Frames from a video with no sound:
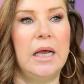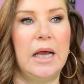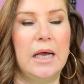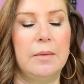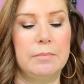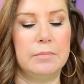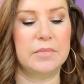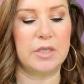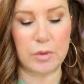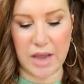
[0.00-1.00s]
Um,
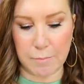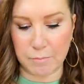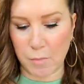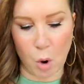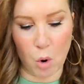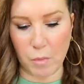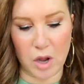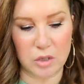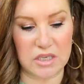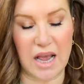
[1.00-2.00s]
so yeah,
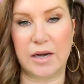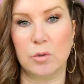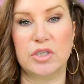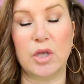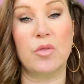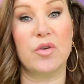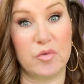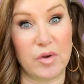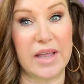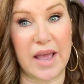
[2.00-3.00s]
hormones and also the
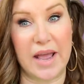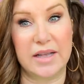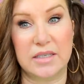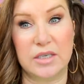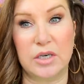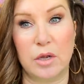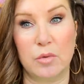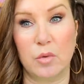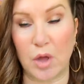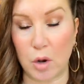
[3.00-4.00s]
grey hairs. You know,
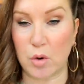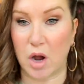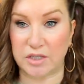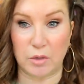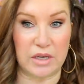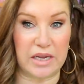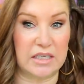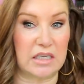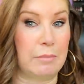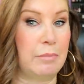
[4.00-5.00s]
although I don't think
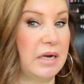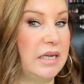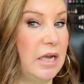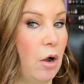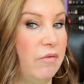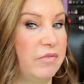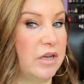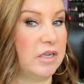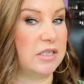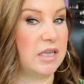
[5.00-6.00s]
it's completely
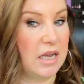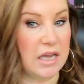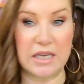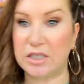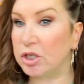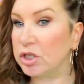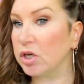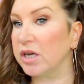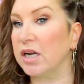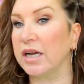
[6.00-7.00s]
obvious, it's just
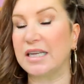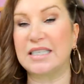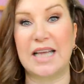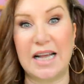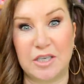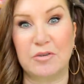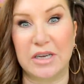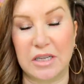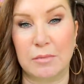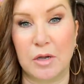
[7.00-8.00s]
looking like a
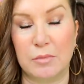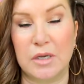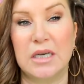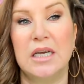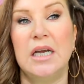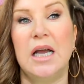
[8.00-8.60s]
scattering at the moment.